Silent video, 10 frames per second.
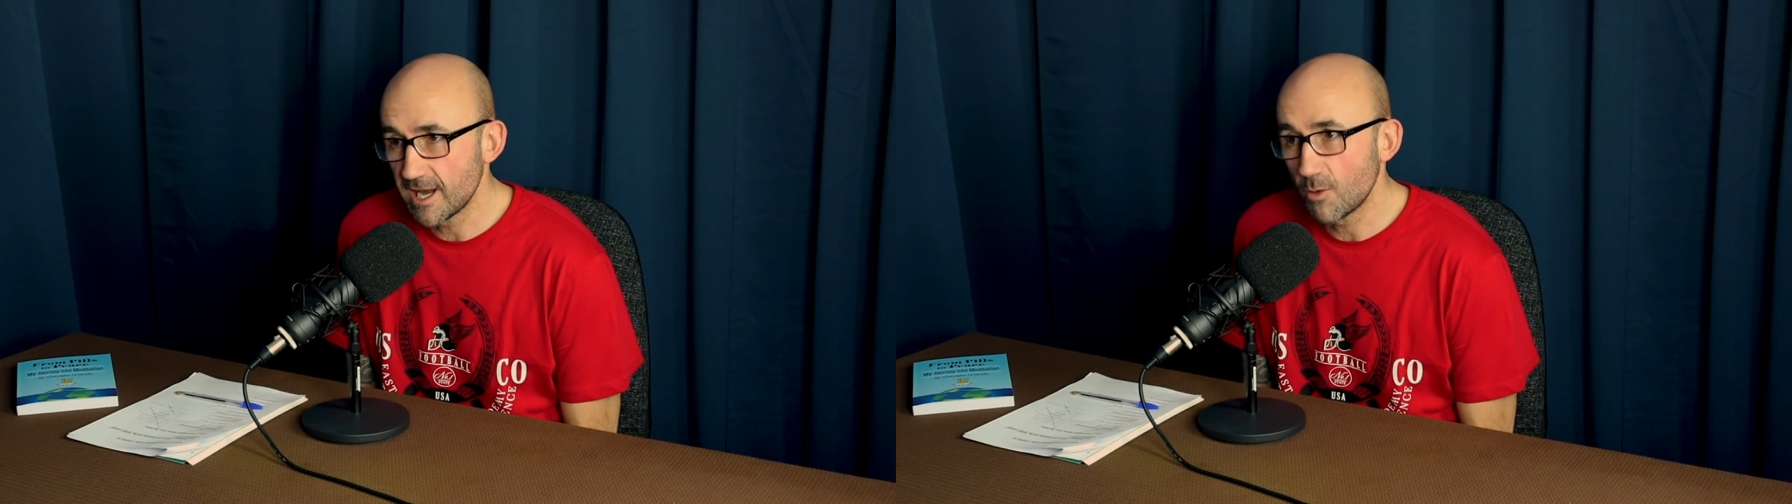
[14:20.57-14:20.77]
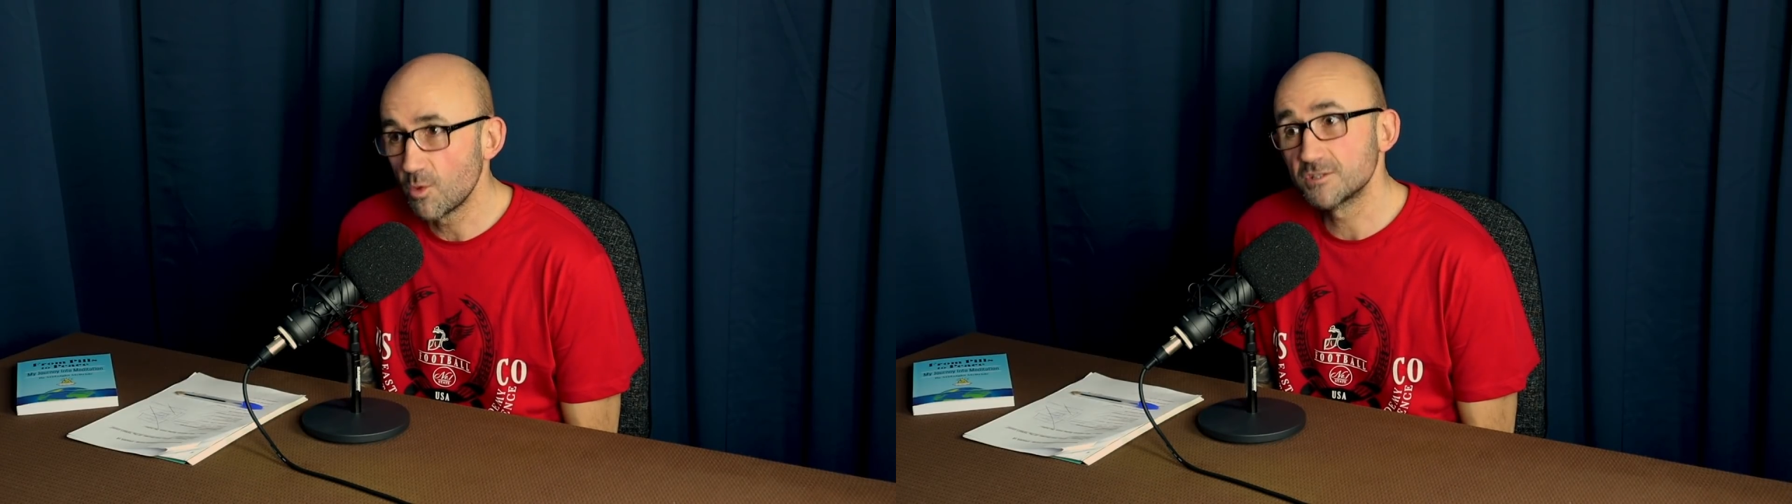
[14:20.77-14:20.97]

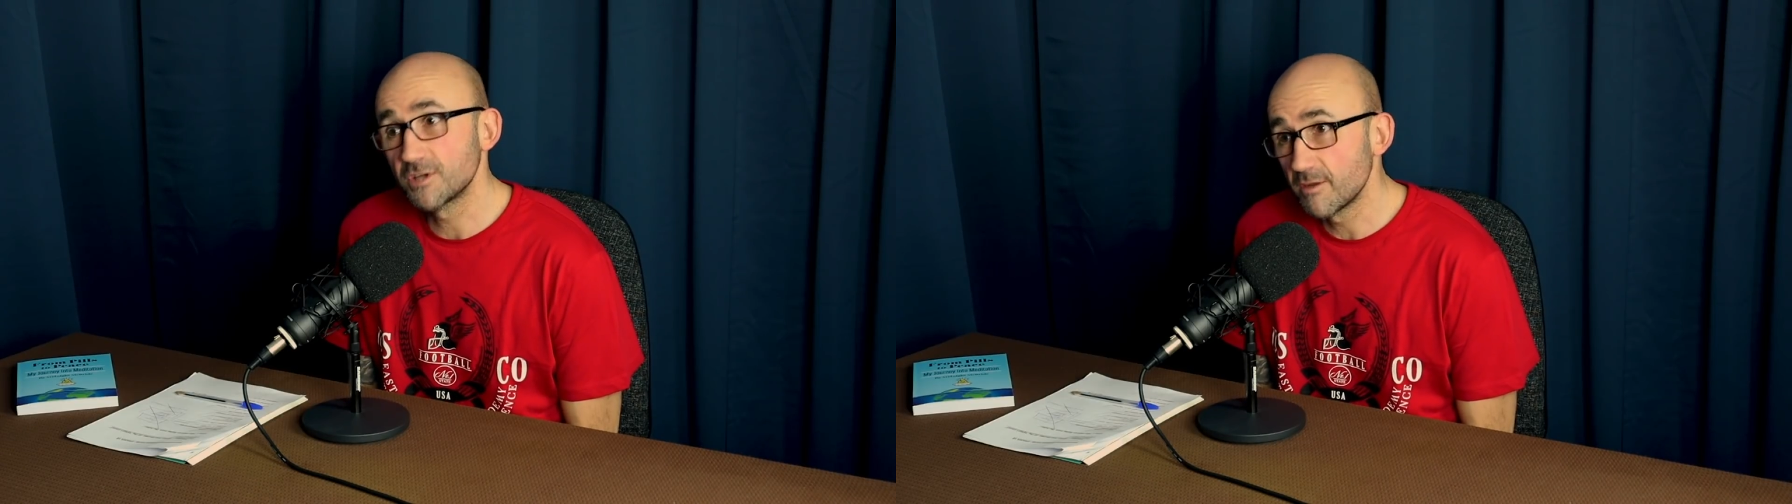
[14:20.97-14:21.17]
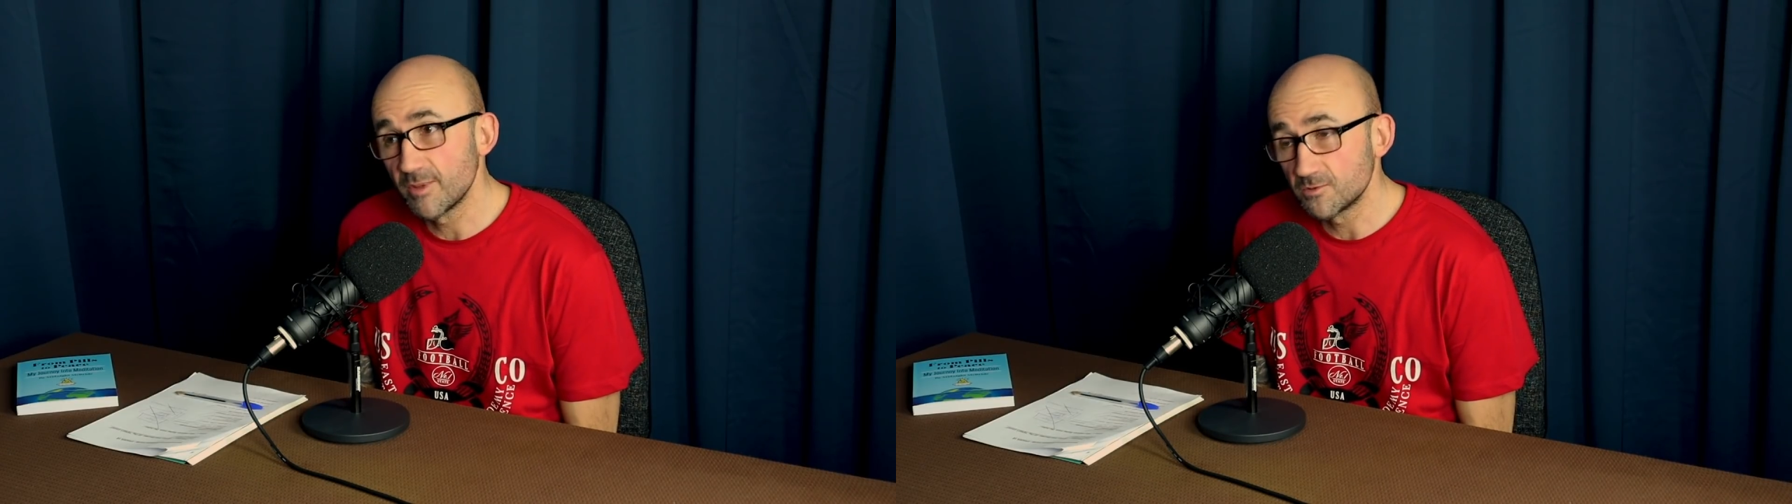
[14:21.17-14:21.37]
and I
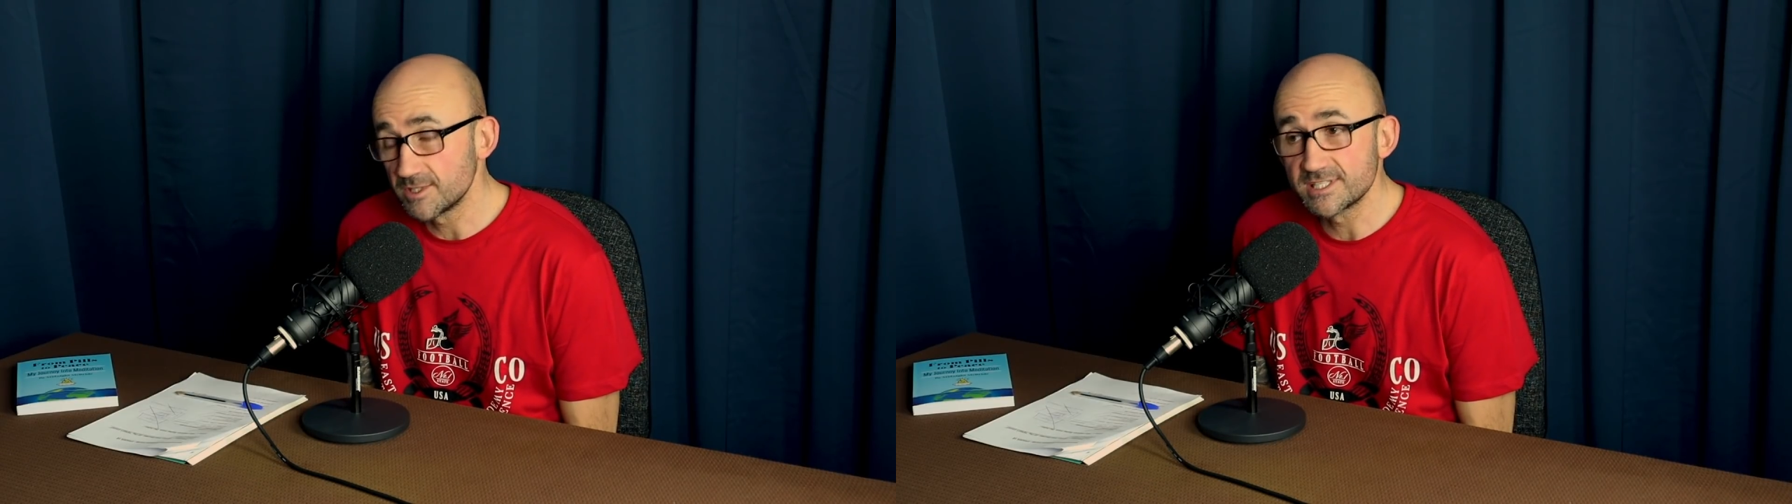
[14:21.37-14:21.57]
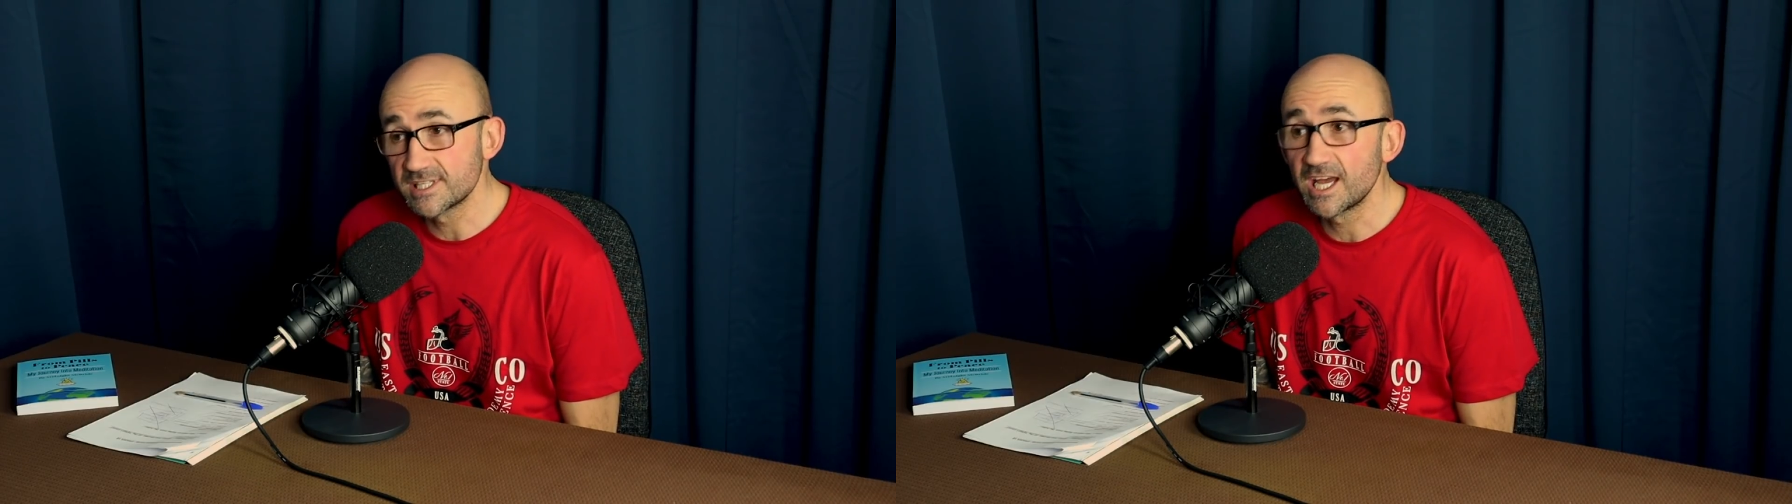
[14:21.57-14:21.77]
worked on a
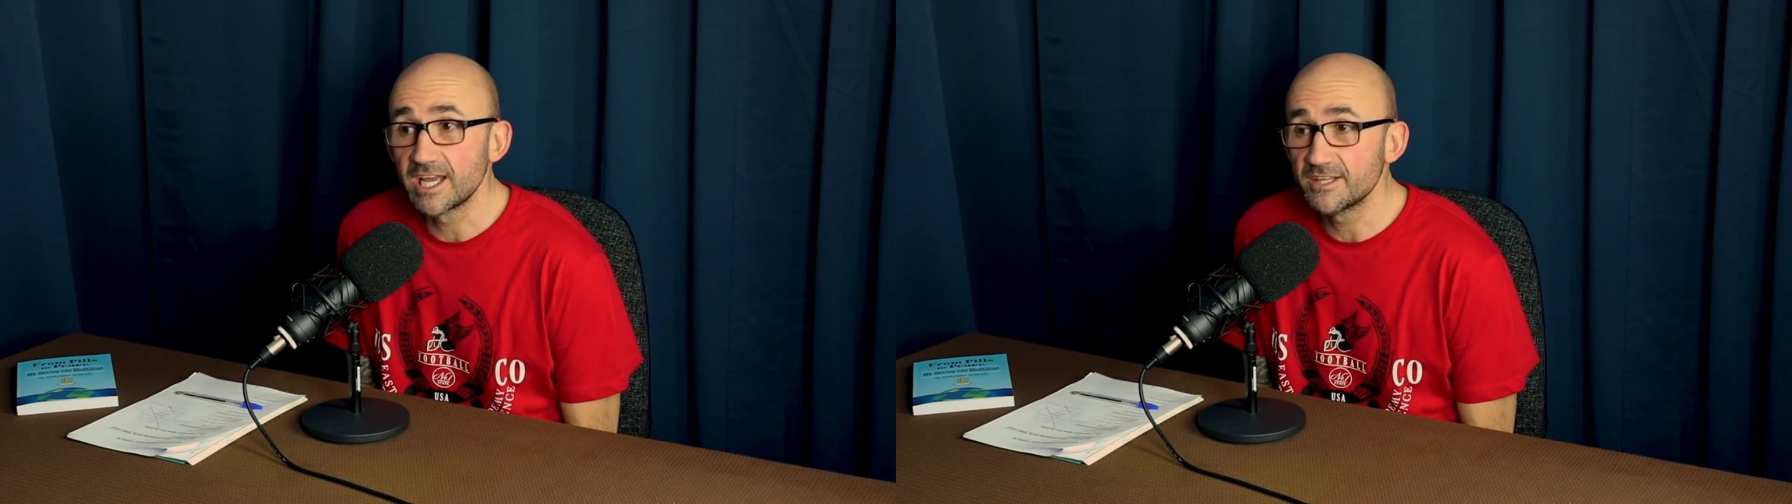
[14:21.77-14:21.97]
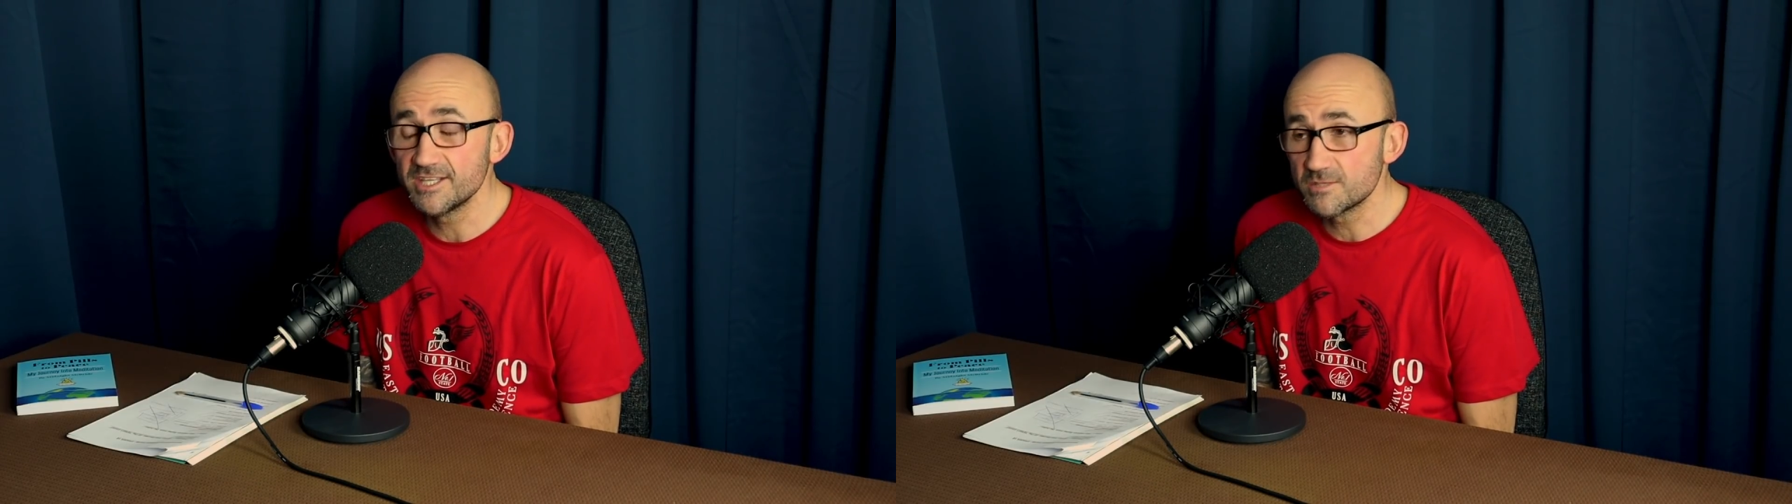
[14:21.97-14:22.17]
building site.